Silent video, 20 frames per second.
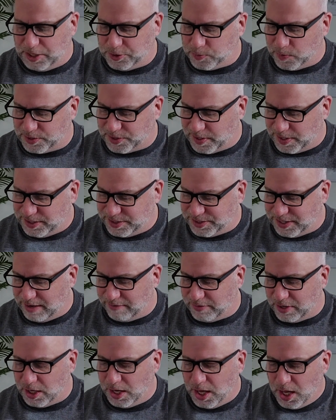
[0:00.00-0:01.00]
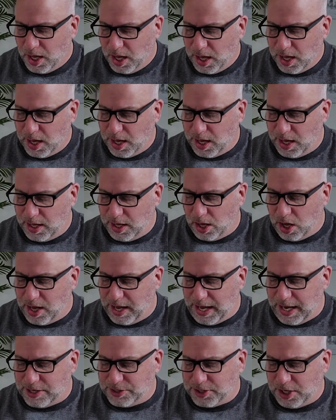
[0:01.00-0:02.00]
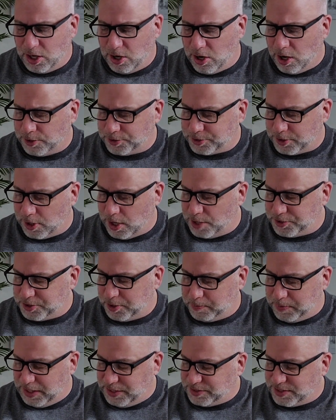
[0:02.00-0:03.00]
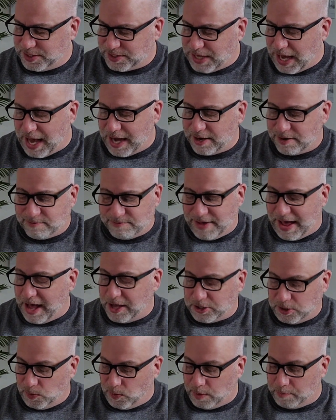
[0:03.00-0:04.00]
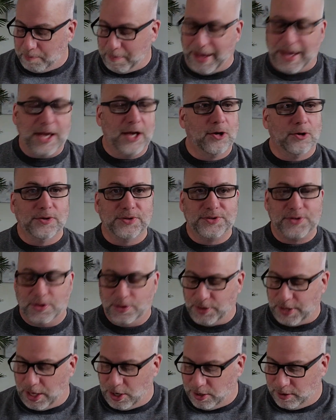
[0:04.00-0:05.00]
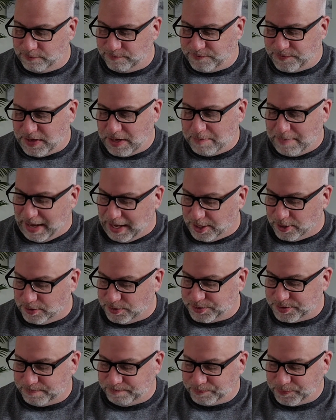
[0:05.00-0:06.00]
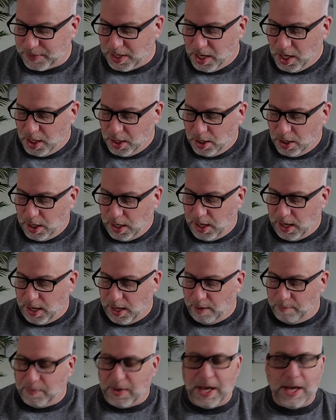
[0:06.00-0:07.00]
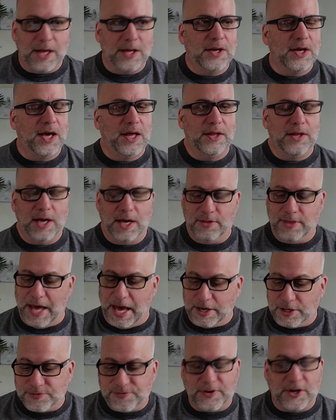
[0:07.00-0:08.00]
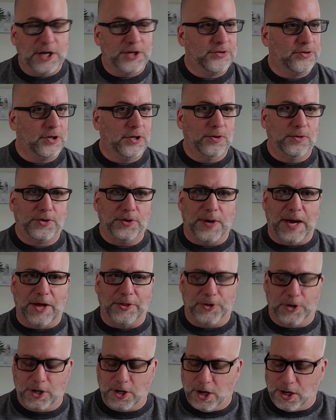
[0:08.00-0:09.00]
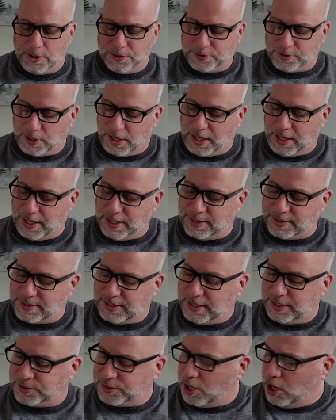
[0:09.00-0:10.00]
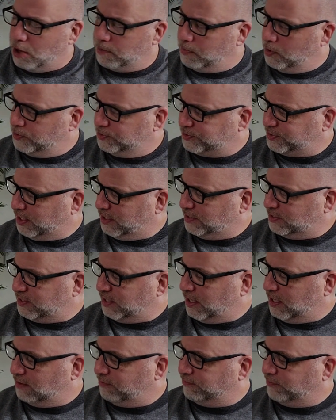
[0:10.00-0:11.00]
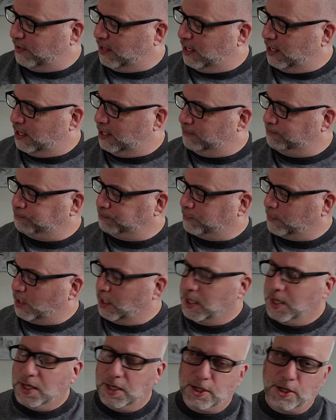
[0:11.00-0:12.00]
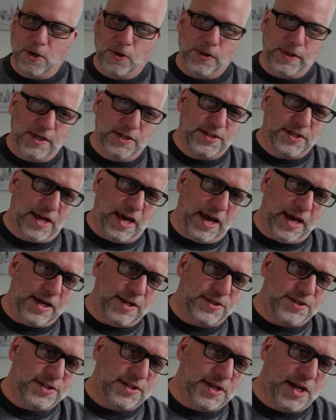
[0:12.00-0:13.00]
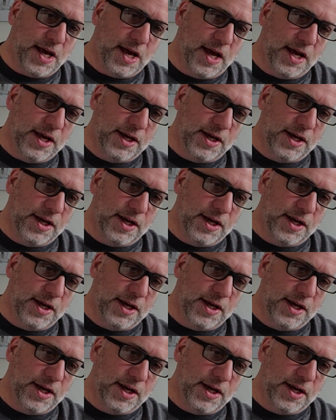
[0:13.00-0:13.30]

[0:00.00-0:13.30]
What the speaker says: page 127, Asian culture also places higher value on males than on females. And that is very true throughout their culture. And it's almost as if, in this case,